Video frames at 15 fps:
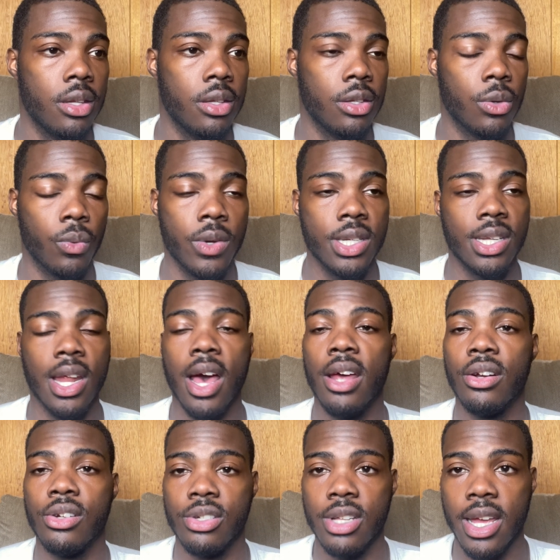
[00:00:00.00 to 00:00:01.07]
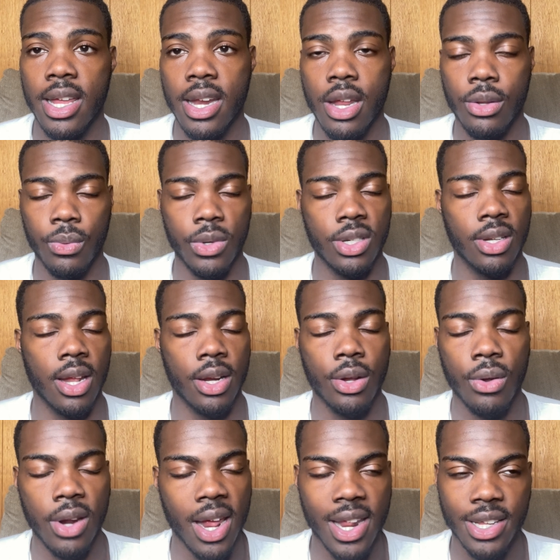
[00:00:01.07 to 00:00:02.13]
the reason I understand that, the reason I
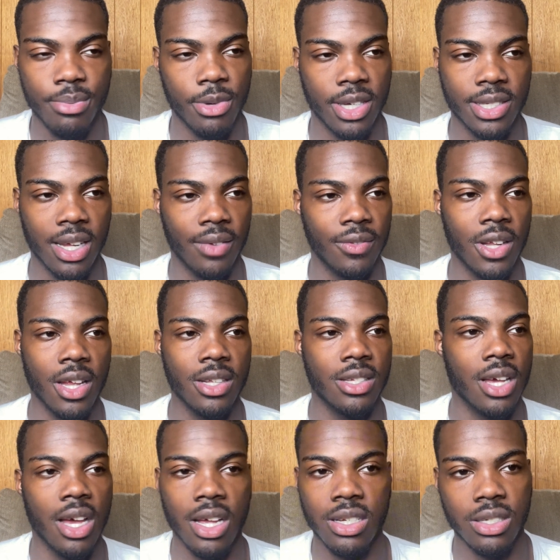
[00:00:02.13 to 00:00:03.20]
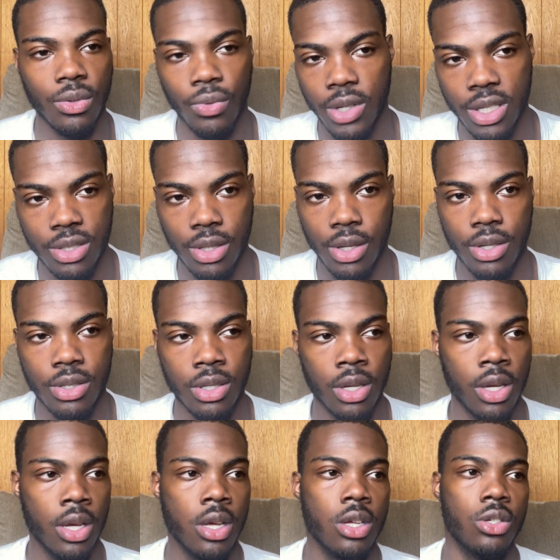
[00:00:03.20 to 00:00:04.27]
know that is because I've done tons of research.
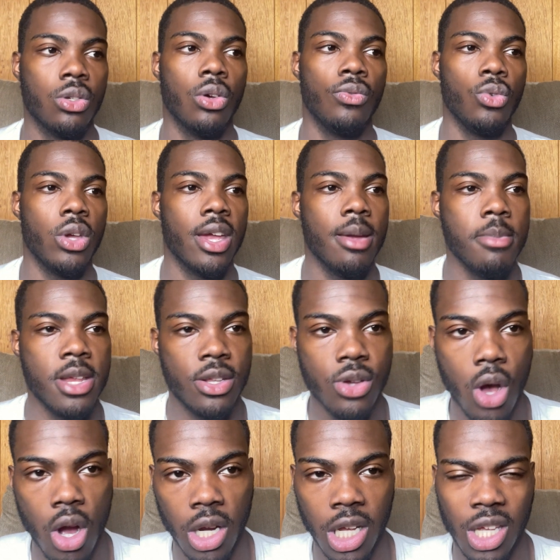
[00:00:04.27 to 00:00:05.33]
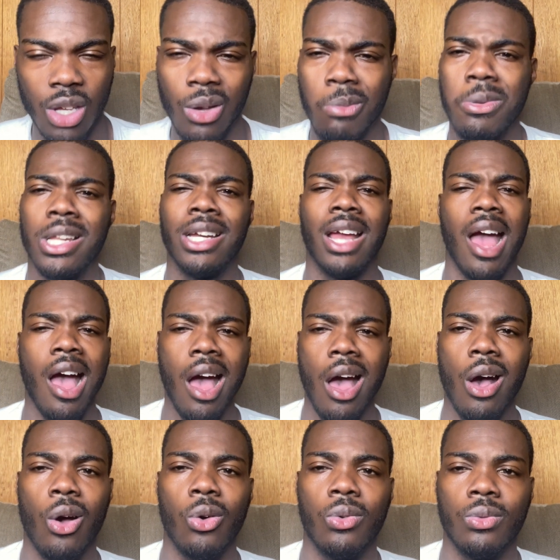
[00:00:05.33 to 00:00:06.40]
So if you hear me talking, you gonna be like,
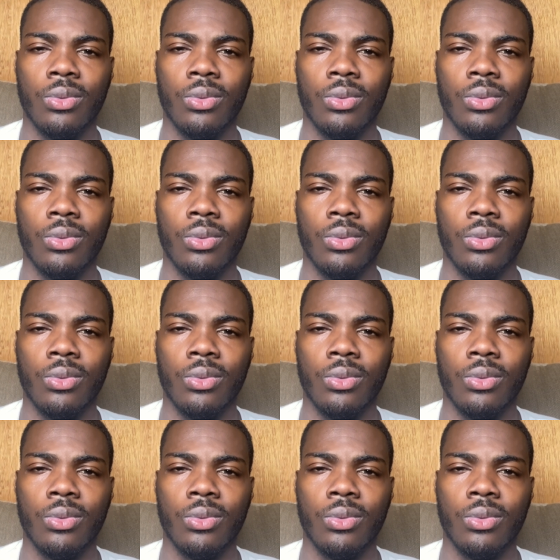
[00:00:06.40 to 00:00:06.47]
how?